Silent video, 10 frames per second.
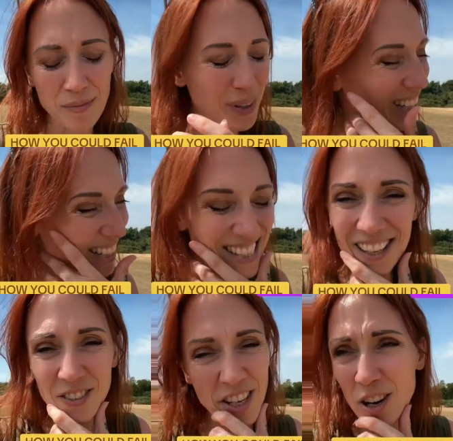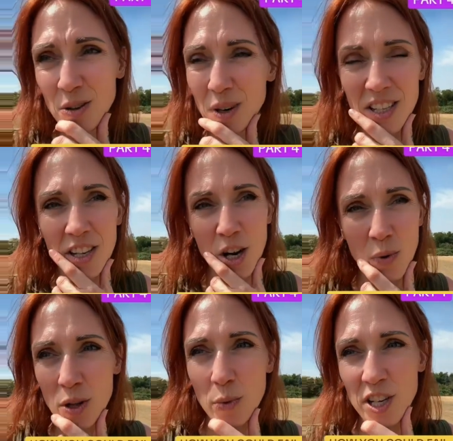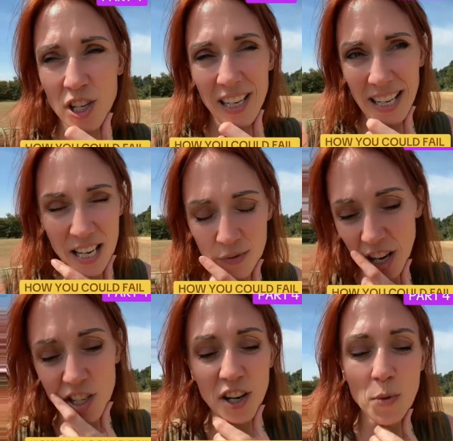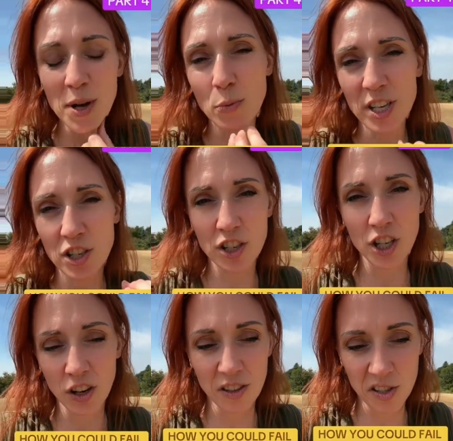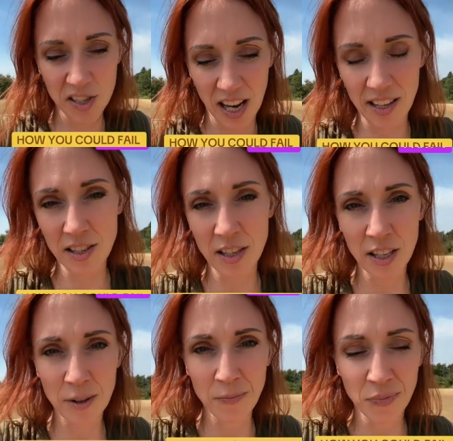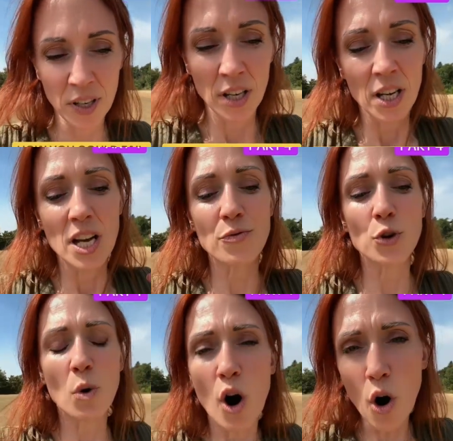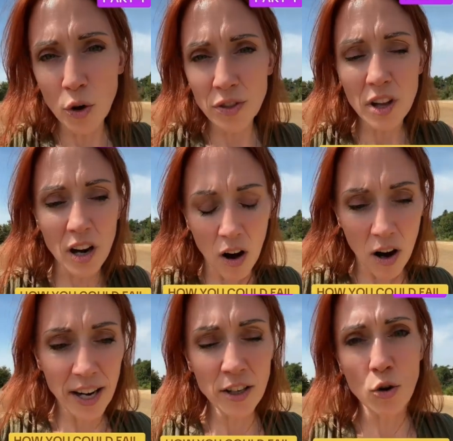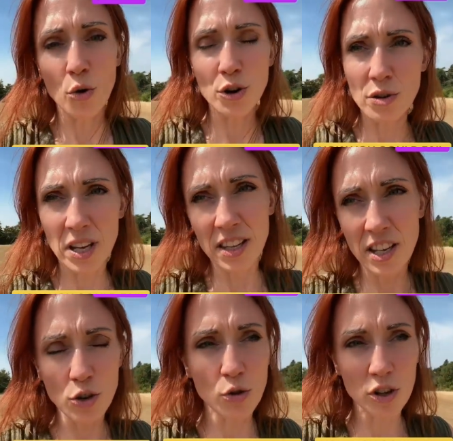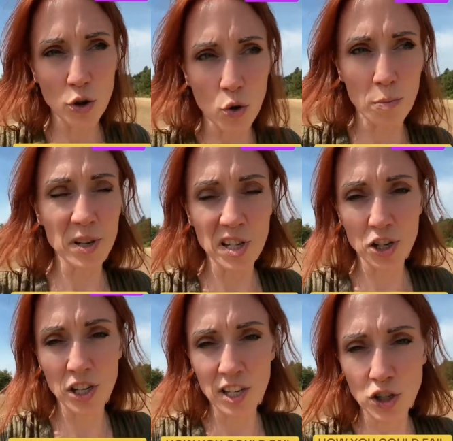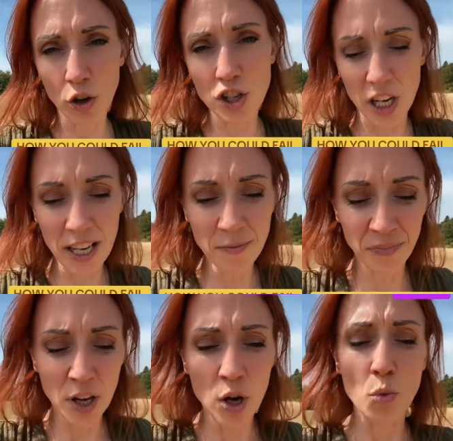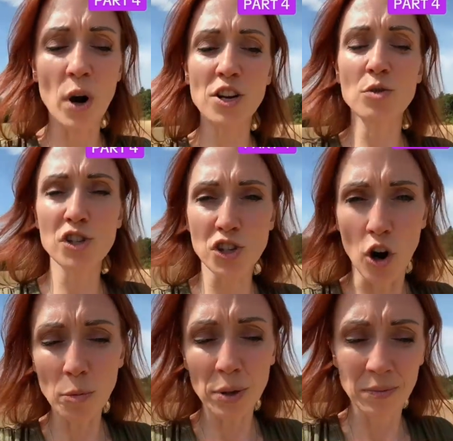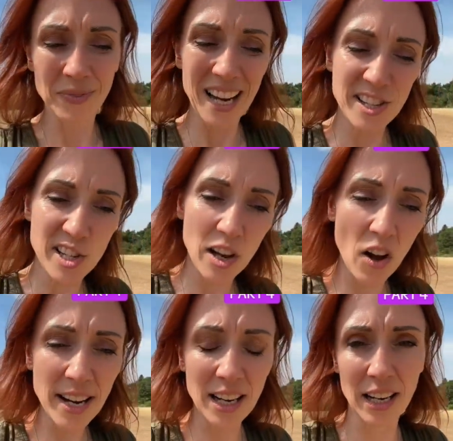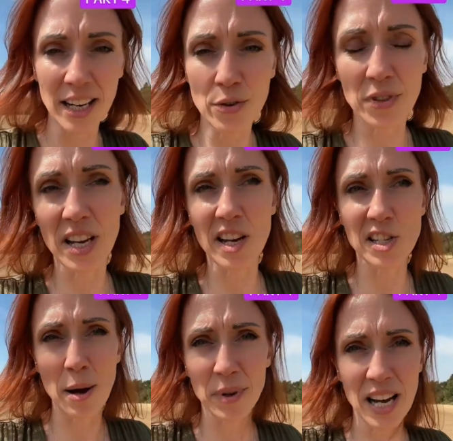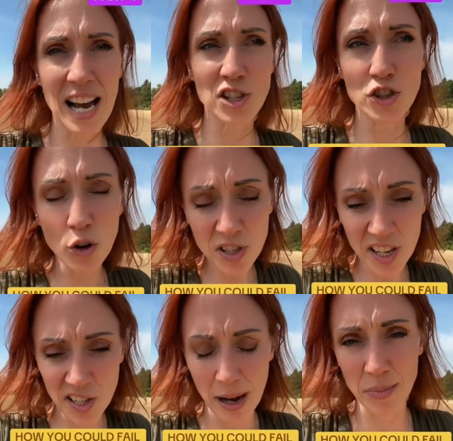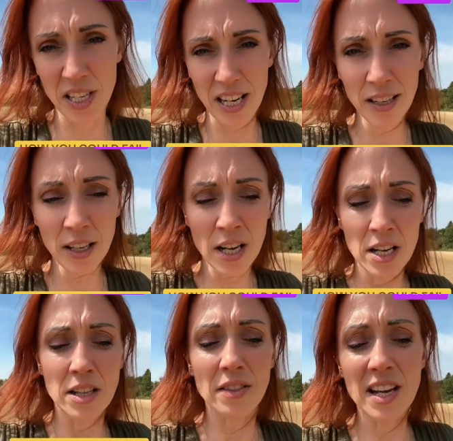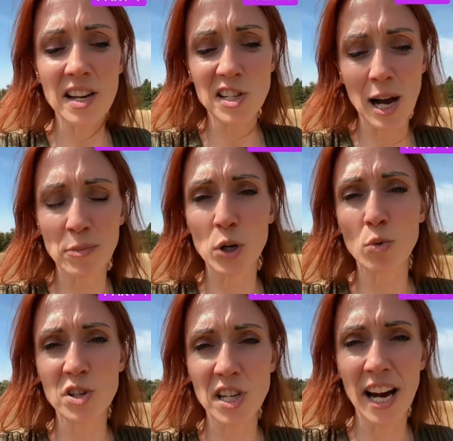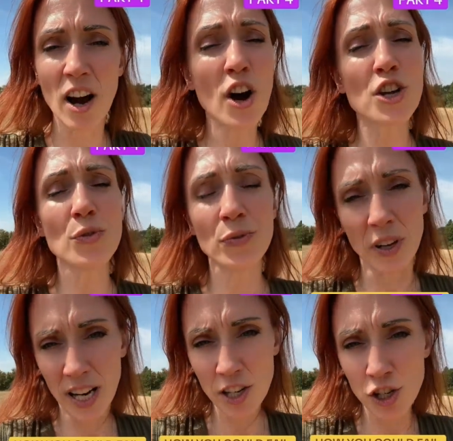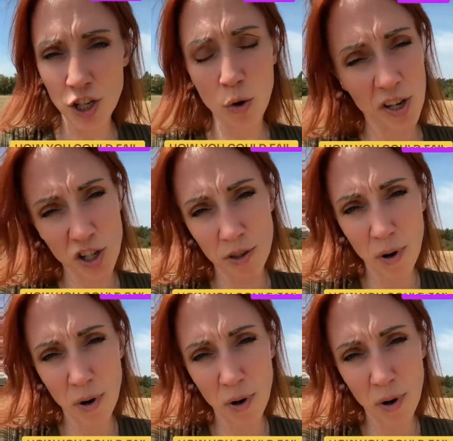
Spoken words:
But I don't know whether we should leave it. I don't know whether we should chance that. If you are on the line, or you think that your position is dodgy, when you stop, it's likely, if the examiner has not accepted it, that the examiner will say, "Are you finished?"